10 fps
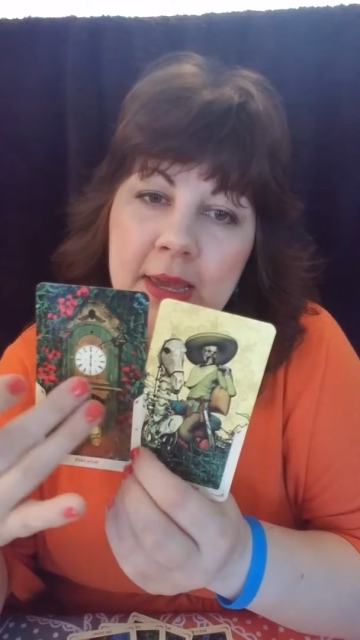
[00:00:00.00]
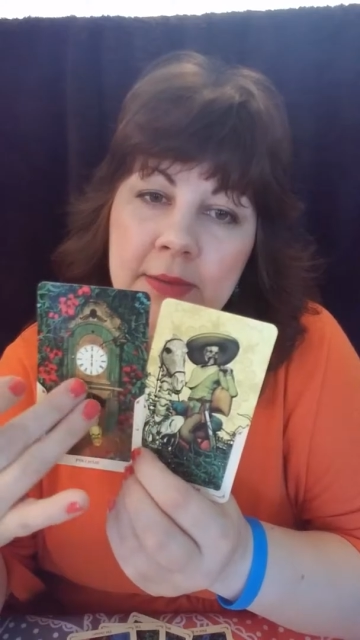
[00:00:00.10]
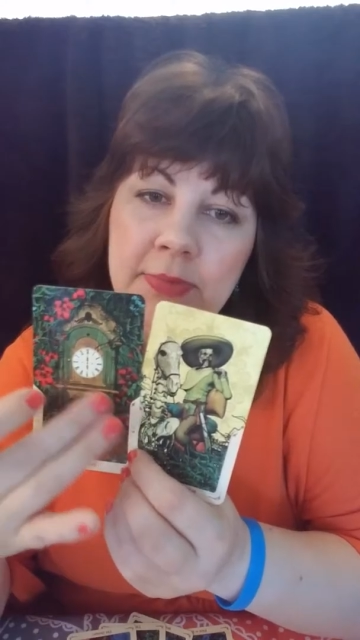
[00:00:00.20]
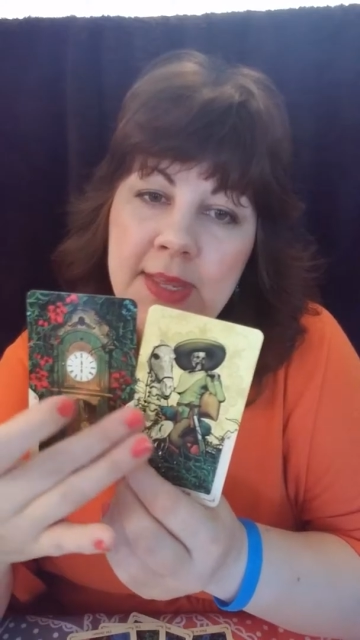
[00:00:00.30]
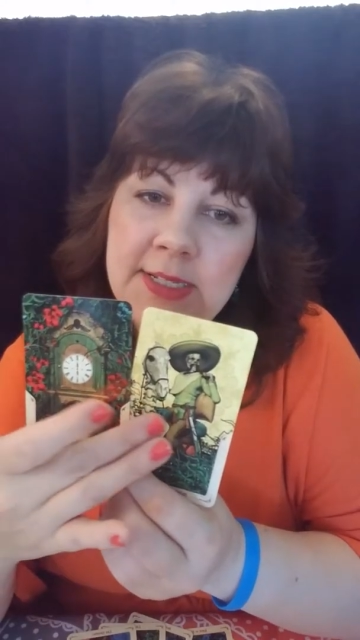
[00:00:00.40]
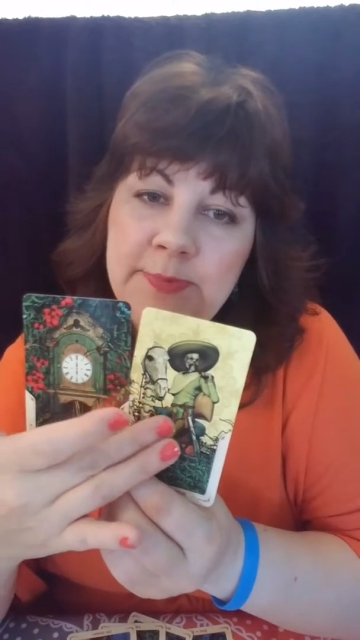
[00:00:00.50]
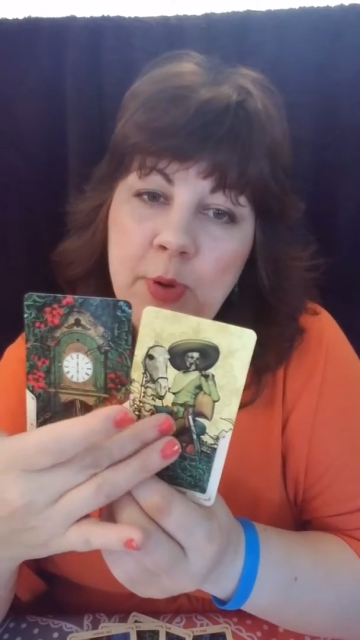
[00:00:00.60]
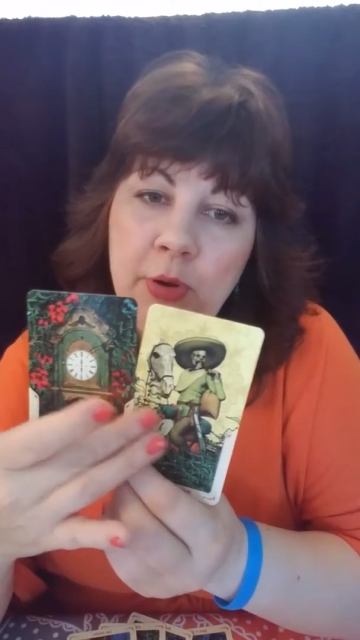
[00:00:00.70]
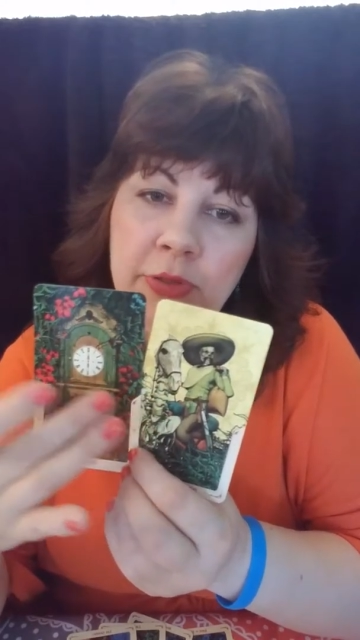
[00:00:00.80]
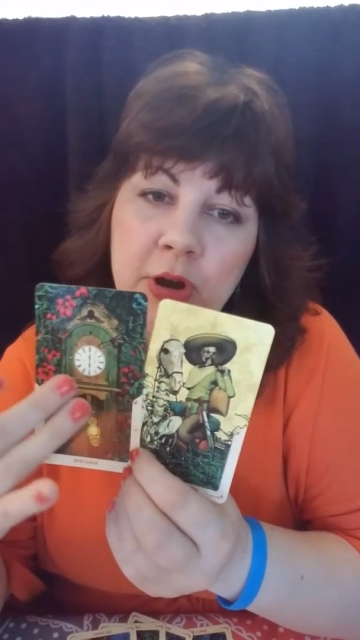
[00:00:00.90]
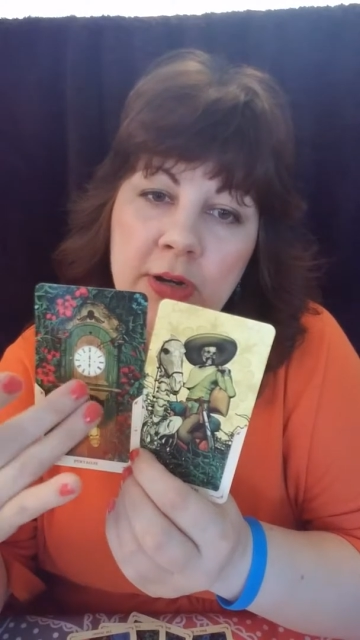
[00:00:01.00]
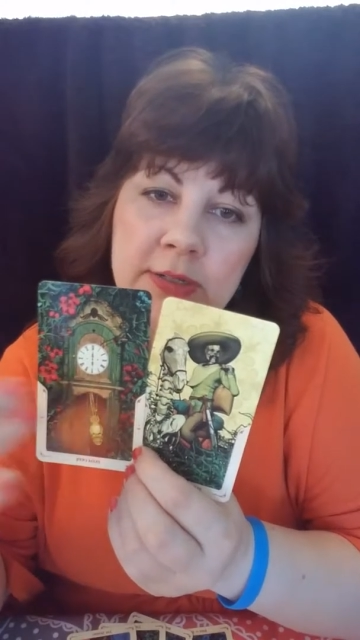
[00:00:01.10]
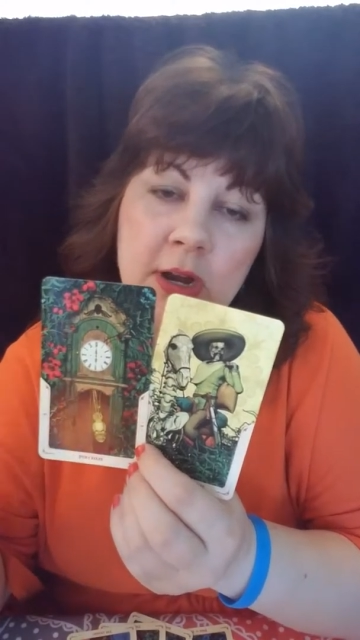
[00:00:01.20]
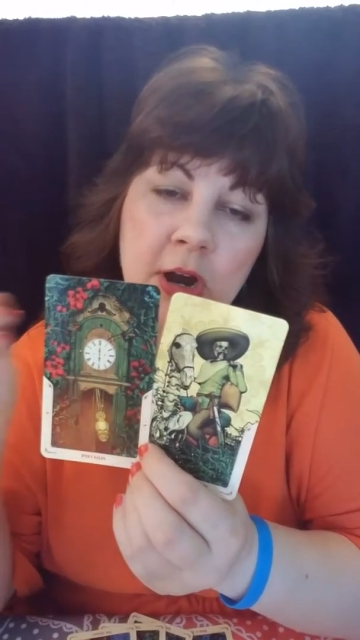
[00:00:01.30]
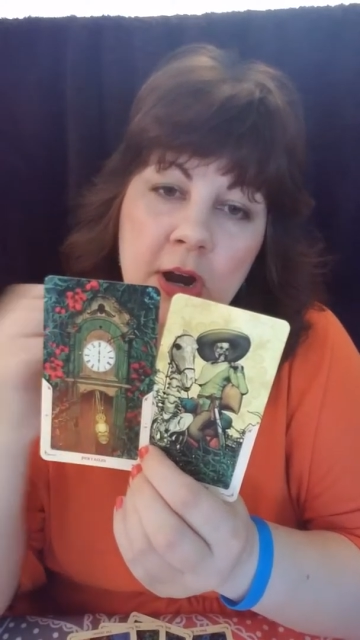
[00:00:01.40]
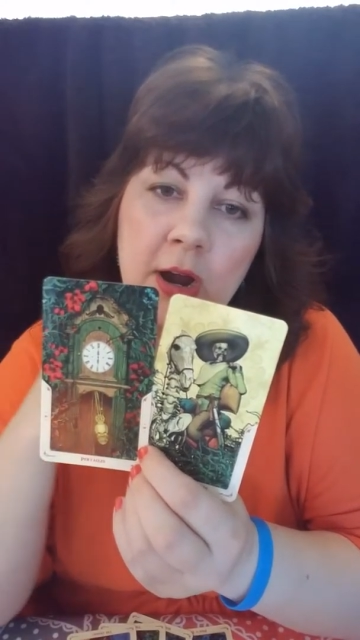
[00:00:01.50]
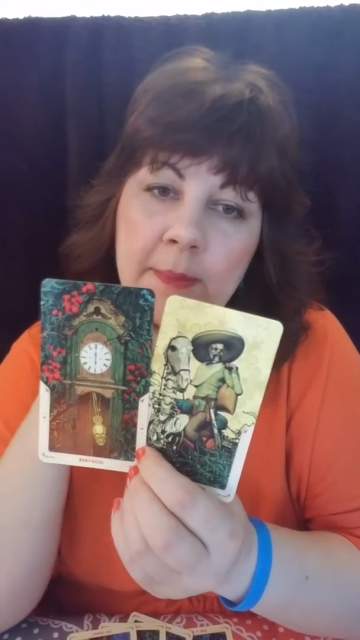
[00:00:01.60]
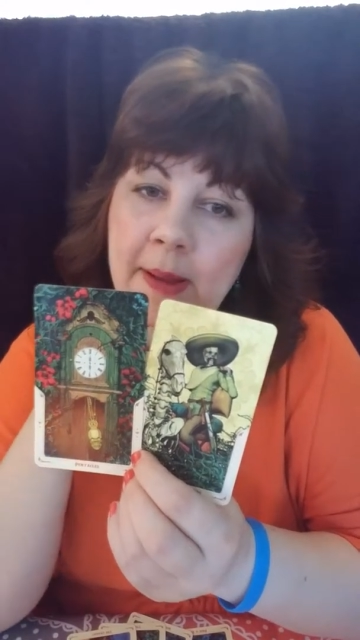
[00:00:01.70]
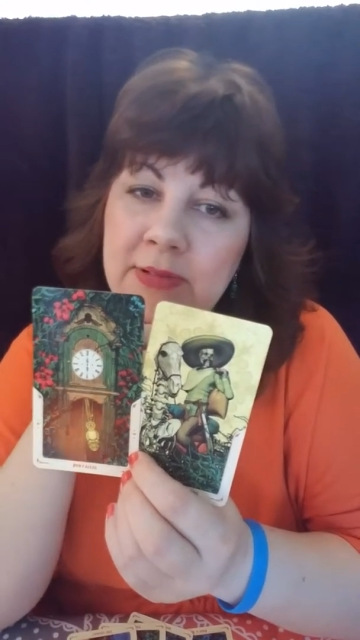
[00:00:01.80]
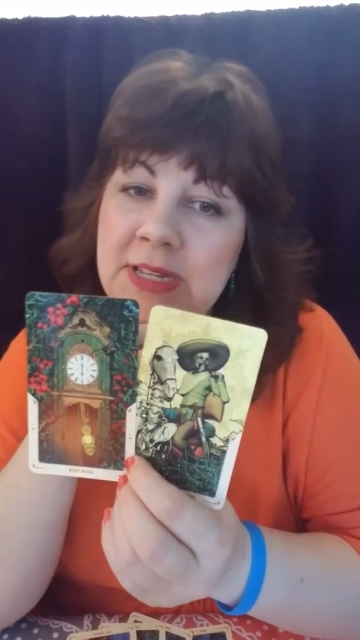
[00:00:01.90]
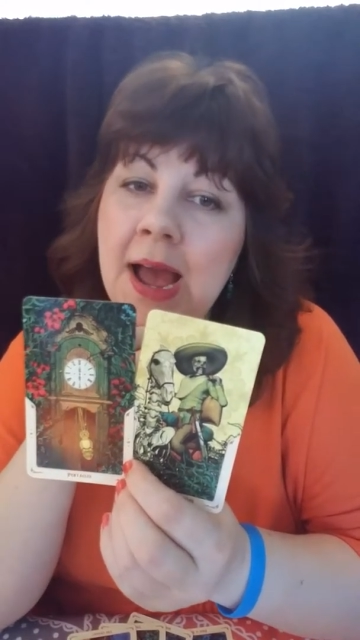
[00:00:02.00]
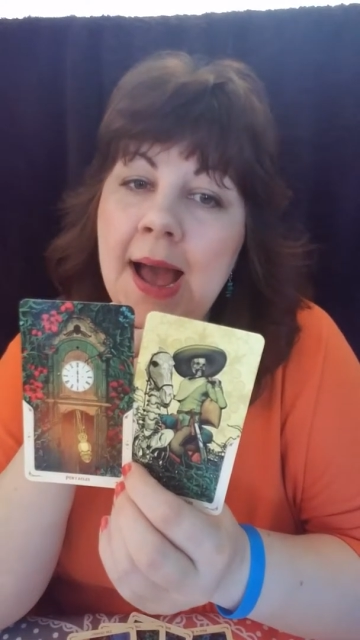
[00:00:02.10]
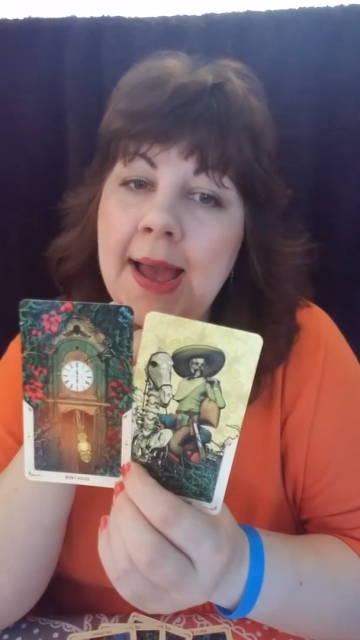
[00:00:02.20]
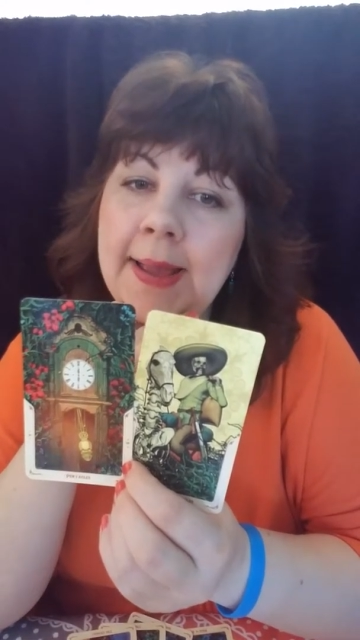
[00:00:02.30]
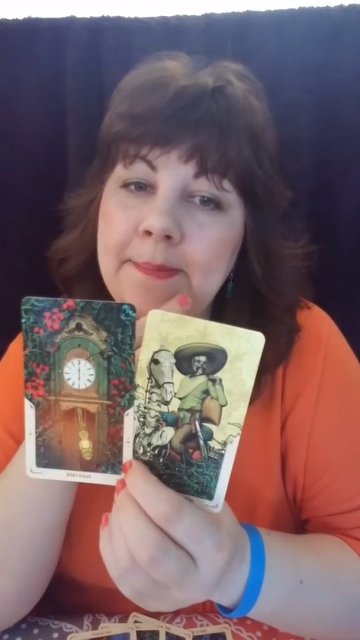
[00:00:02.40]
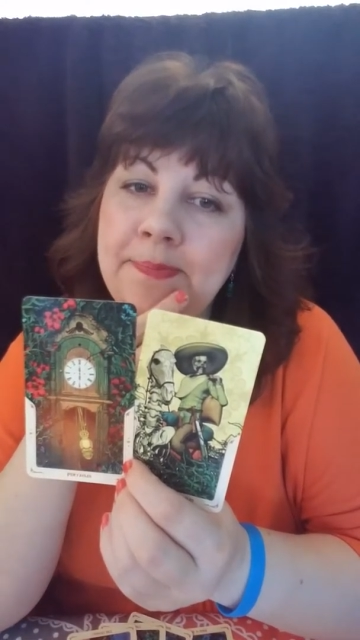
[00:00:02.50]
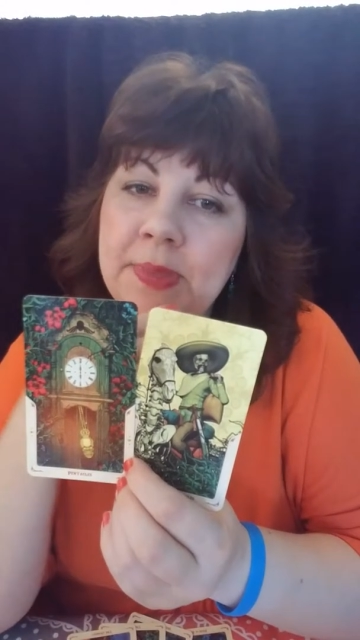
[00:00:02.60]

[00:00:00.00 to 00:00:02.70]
These both are, are about time.